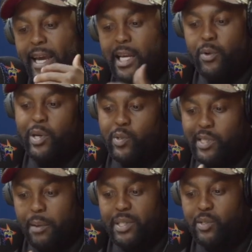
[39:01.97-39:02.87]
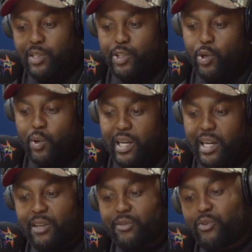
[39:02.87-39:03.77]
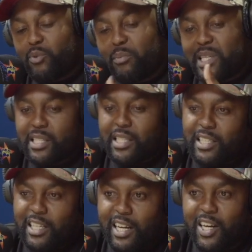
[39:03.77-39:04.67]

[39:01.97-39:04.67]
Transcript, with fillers: anyone who's coming to this show, if you miss it,